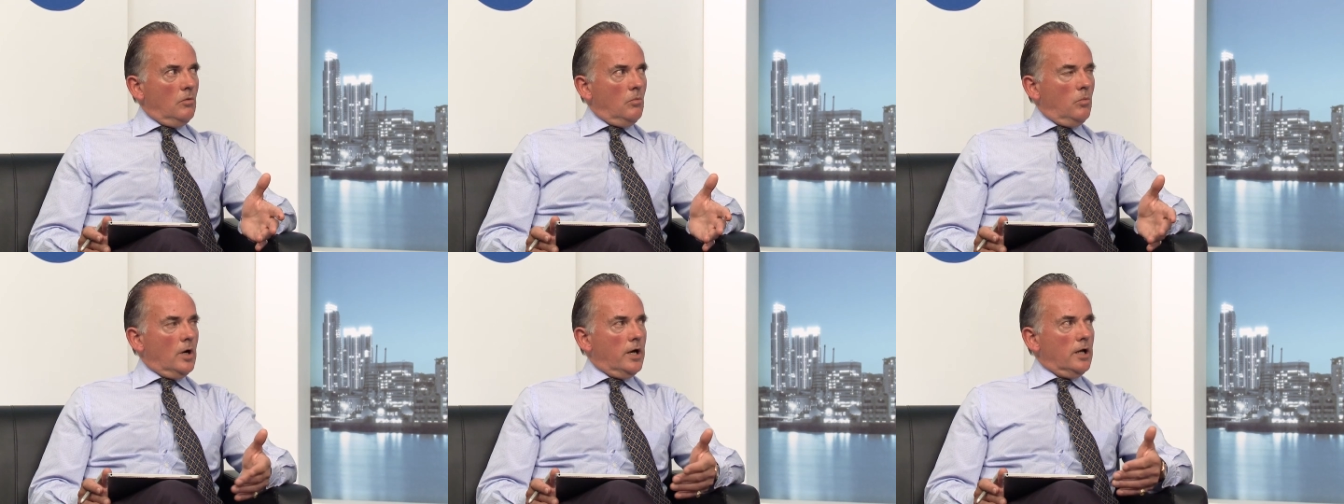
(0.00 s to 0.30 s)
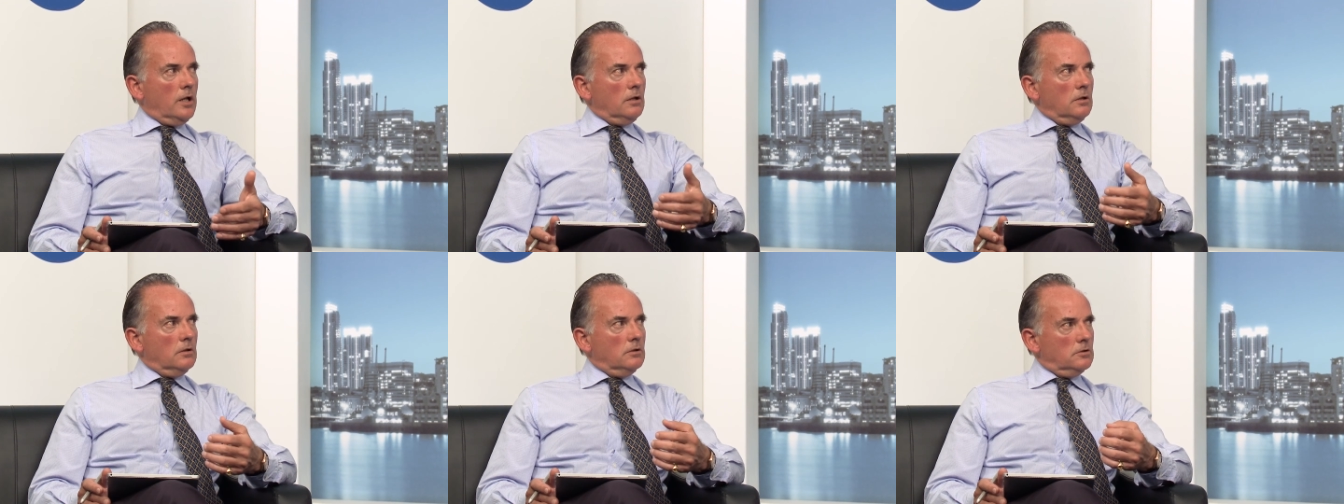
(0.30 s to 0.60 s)

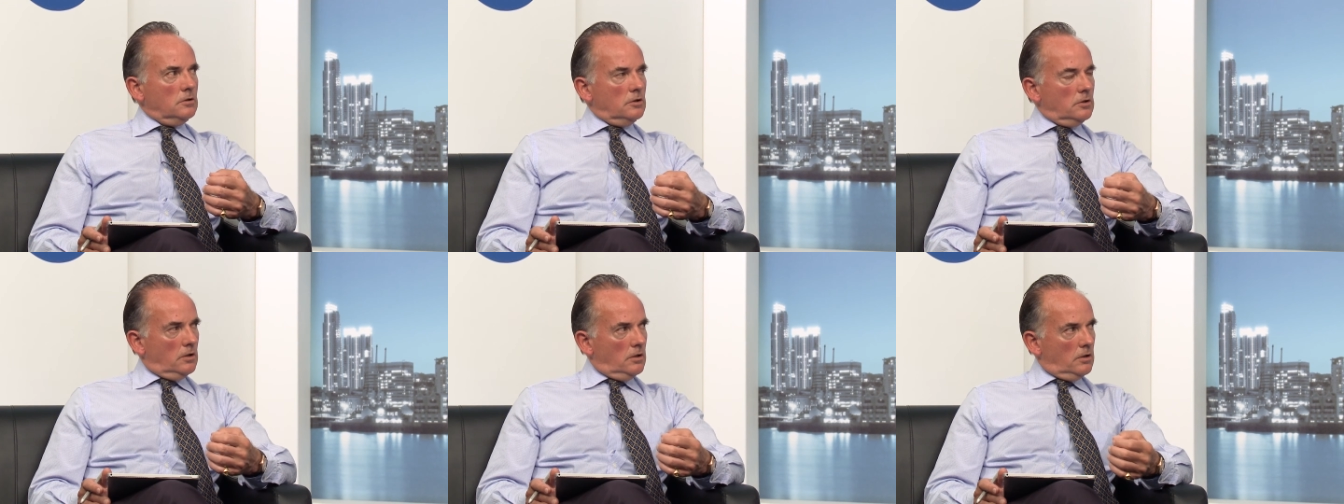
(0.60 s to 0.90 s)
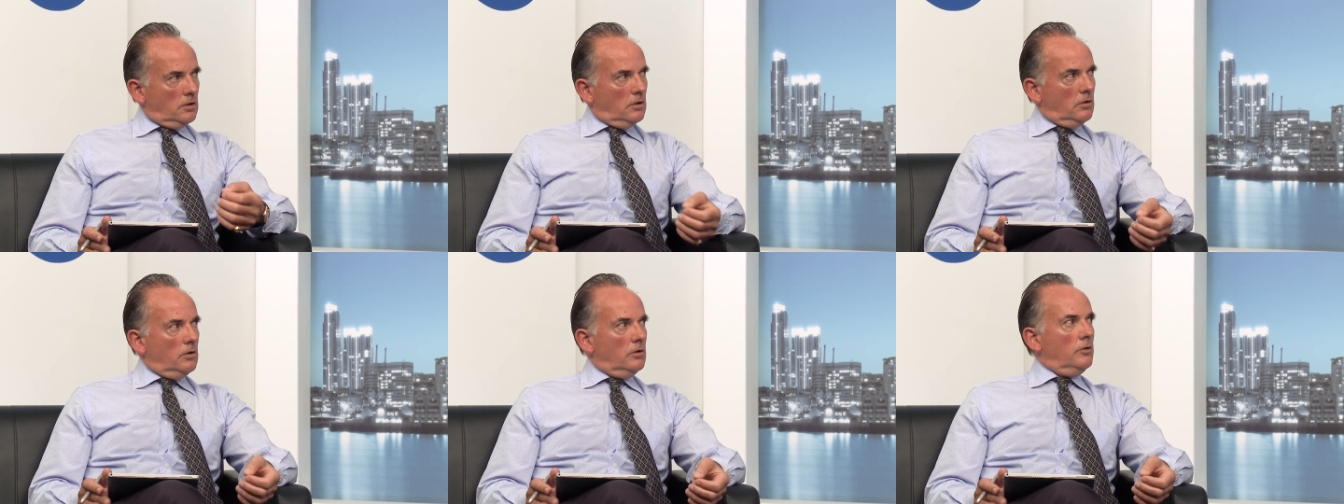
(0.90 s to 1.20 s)
Well,
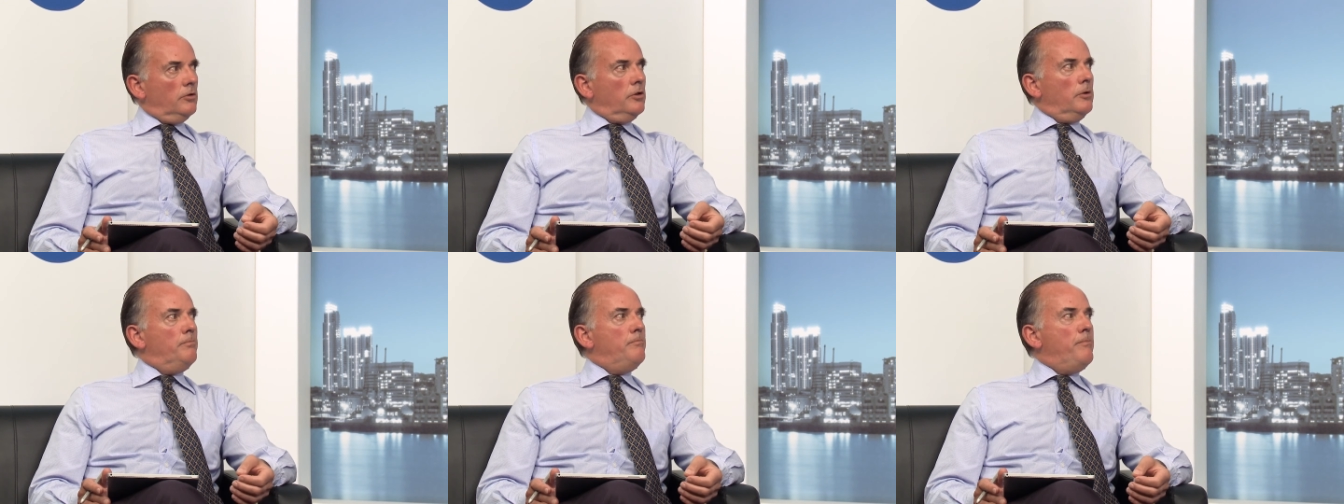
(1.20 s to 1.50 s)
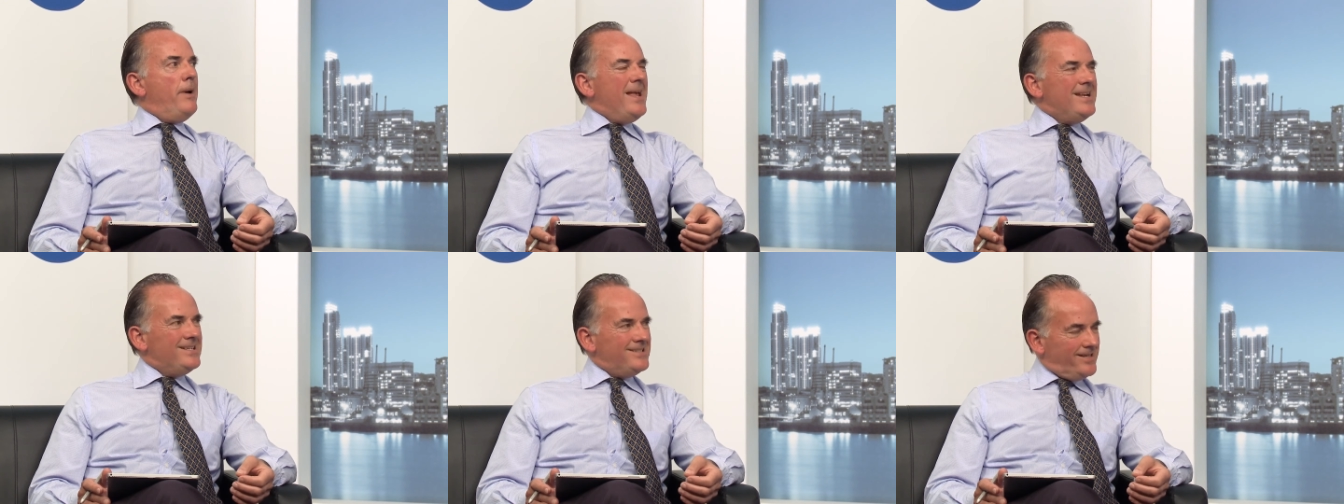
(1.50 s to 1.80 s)
the
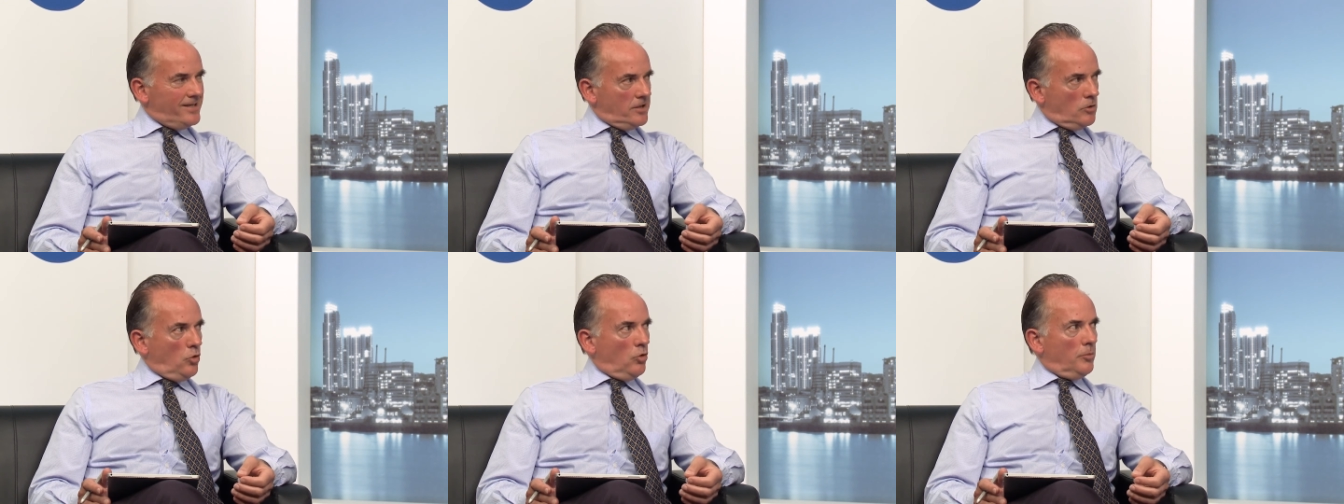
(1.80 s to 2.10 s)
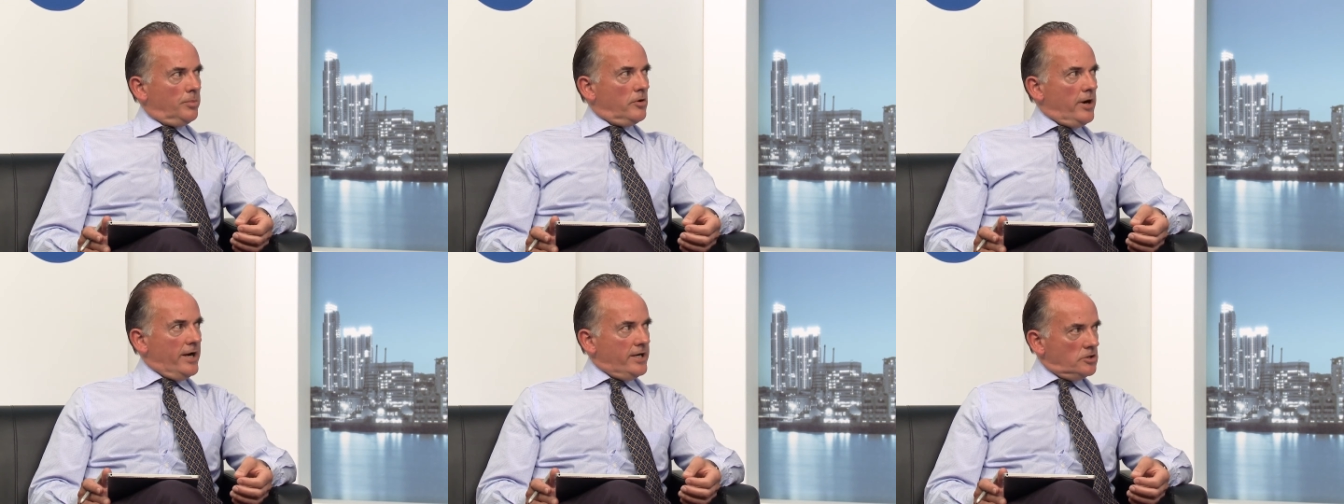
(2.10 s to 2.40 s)
basic
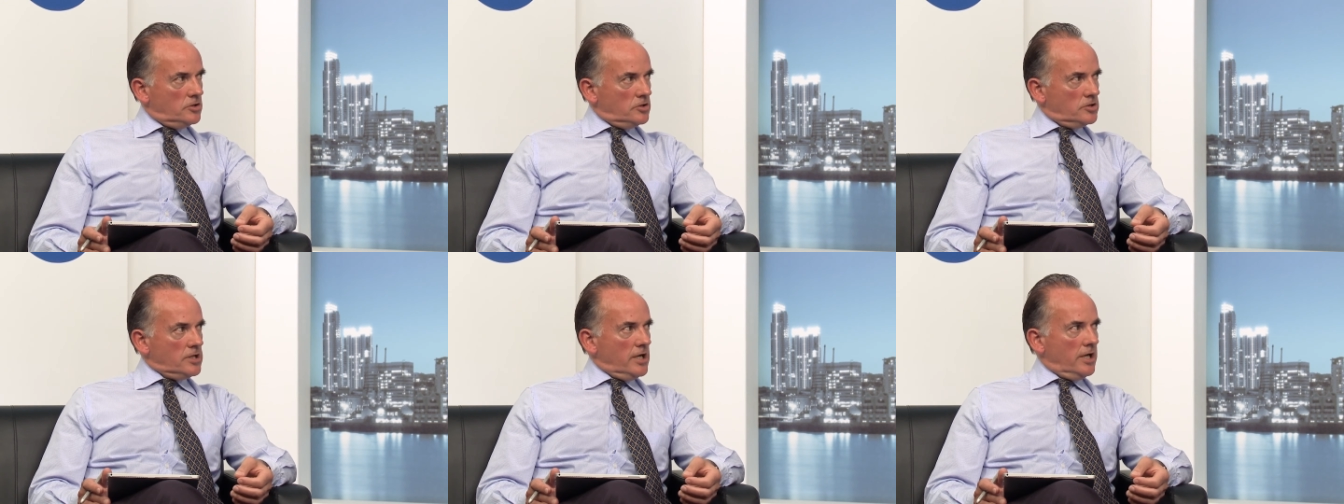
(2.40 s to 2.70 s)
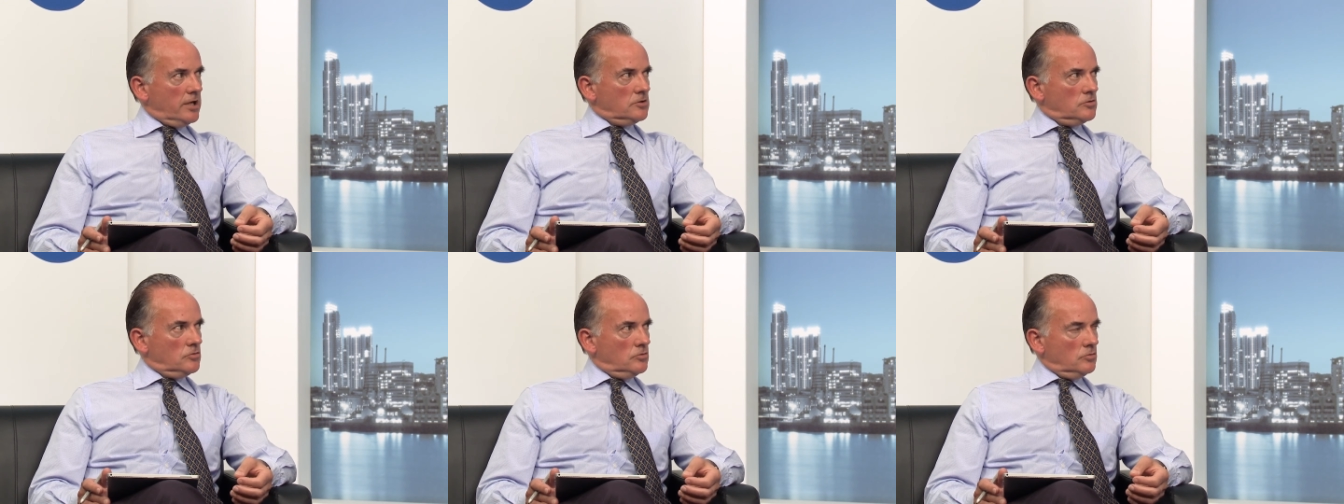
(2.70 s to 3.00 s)
corporation
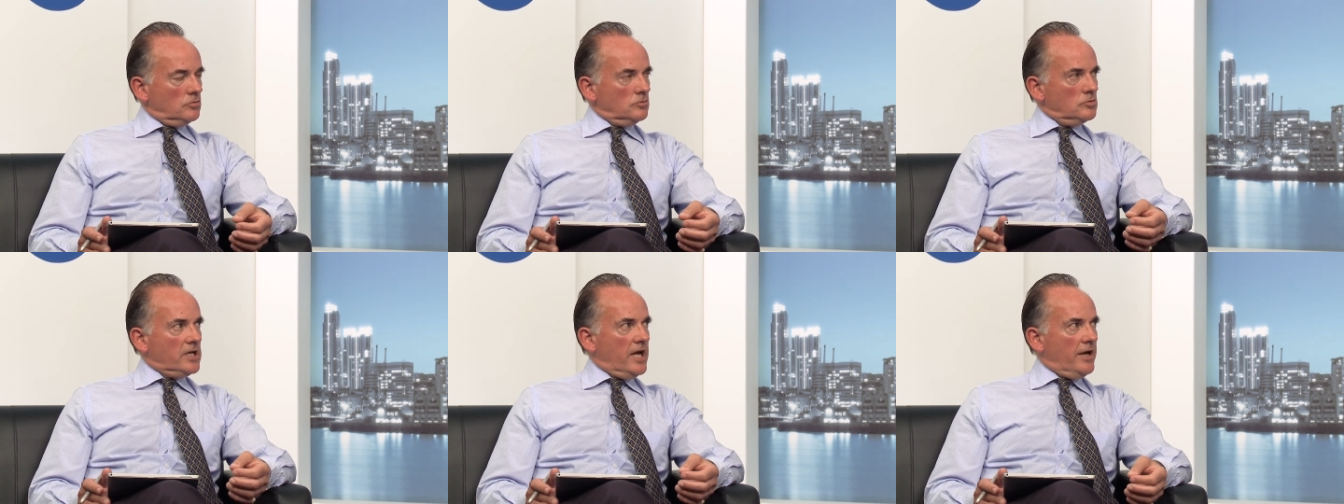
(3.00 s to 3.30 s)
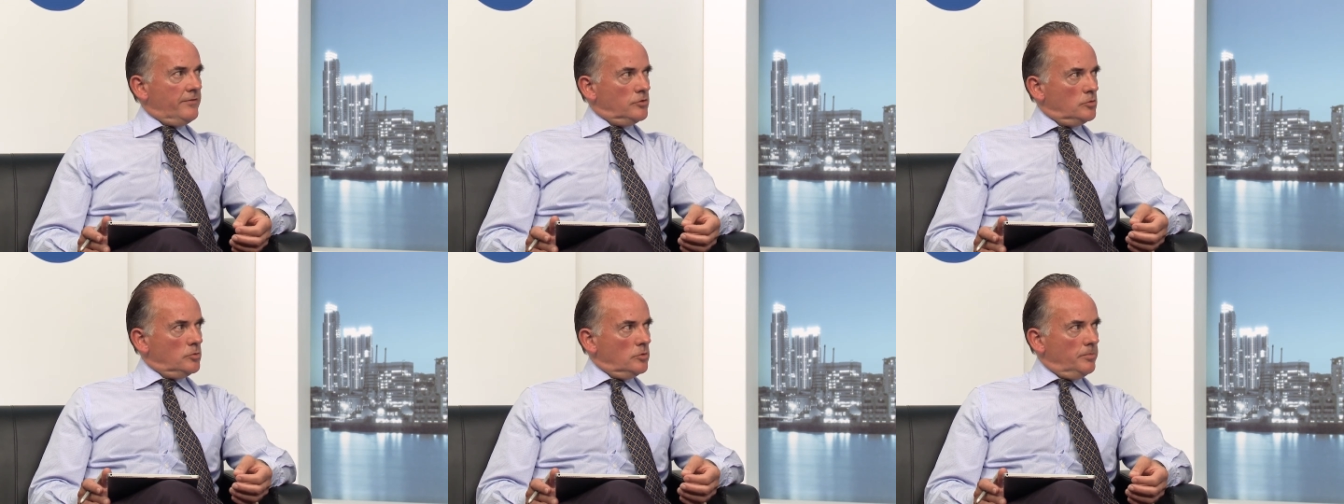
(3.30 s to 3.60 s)
tax rules
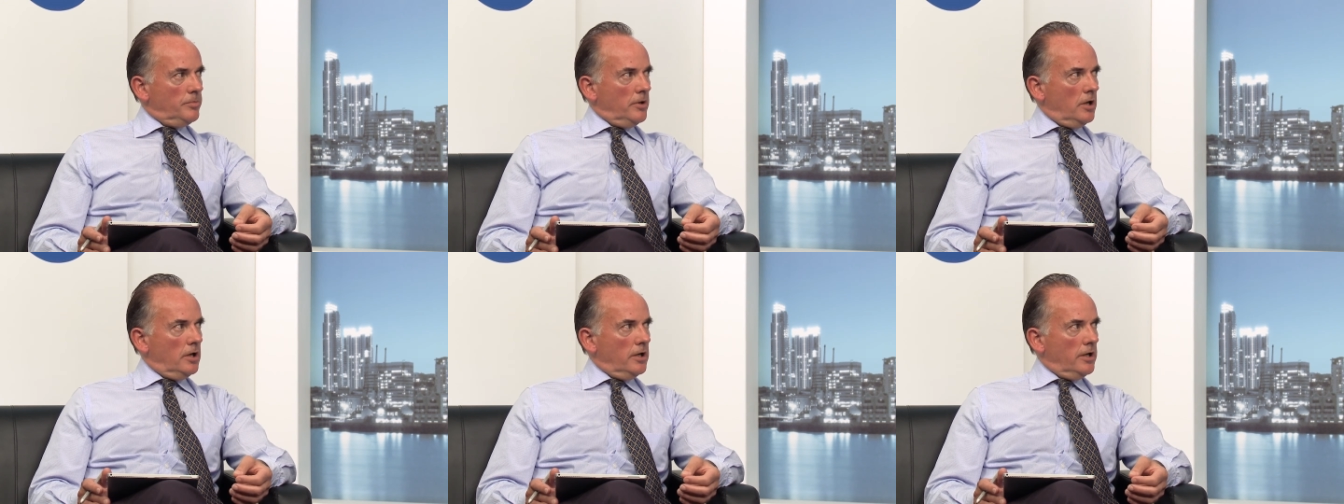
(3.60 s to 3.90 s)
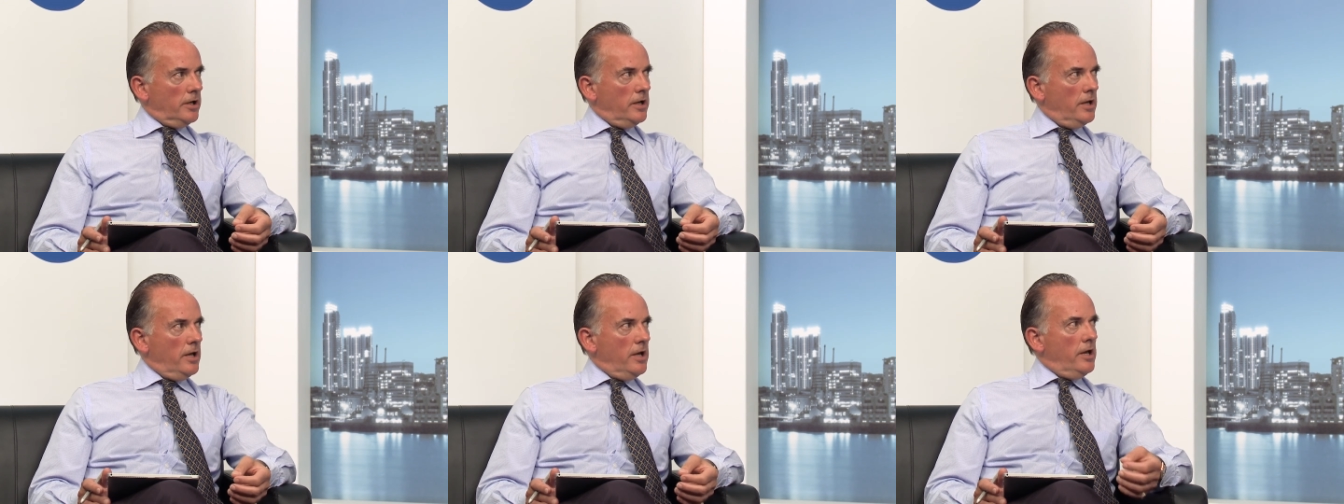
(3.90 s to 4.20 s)
have to
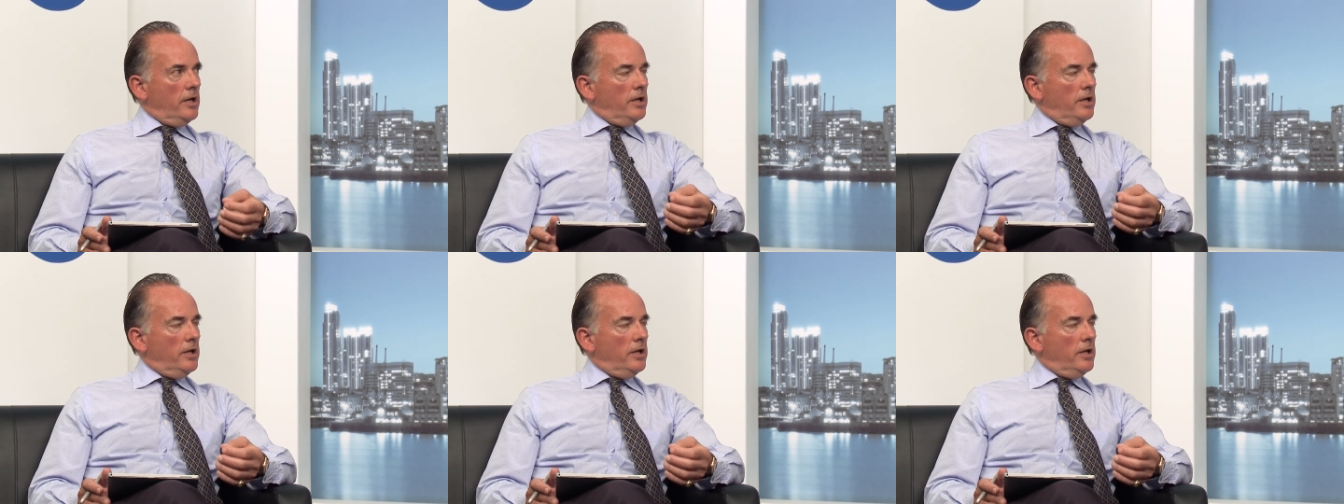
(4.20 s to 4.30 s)
apply.